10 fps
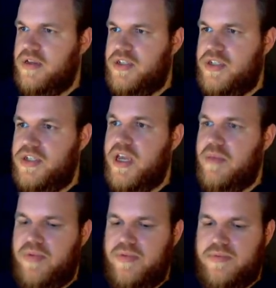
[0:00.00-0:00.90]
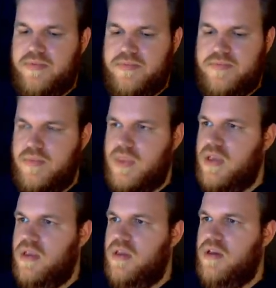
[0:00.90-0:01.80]
shape.
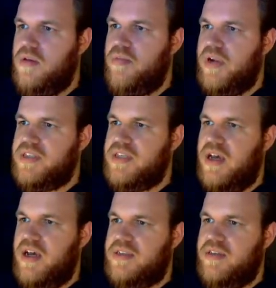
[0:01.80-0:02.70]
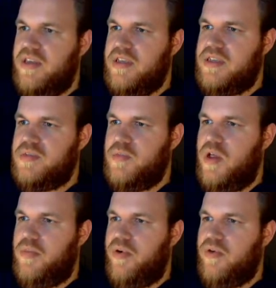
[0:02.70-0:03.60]
But it's got the
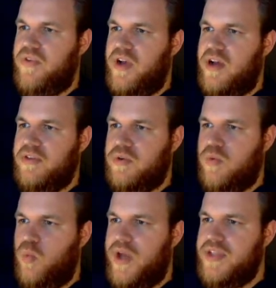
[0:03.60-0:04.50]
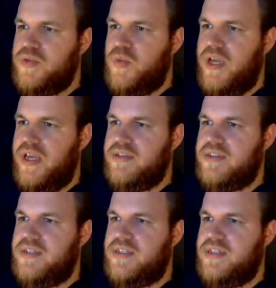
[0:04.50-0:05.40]
small profile, the sort of wedge
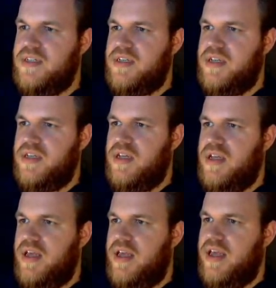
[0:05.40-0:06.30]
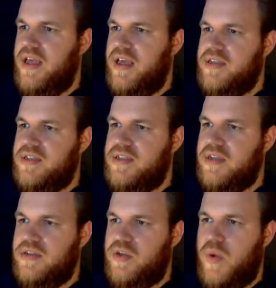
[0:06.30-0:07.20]
wings, and
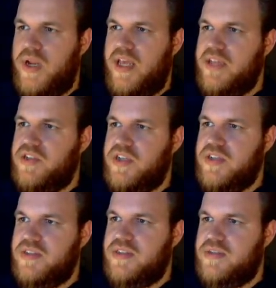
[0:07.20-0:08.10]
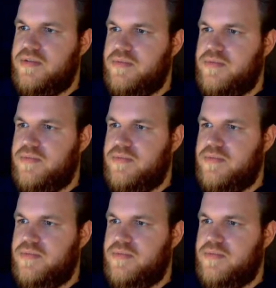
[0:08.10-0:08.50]
twin engines,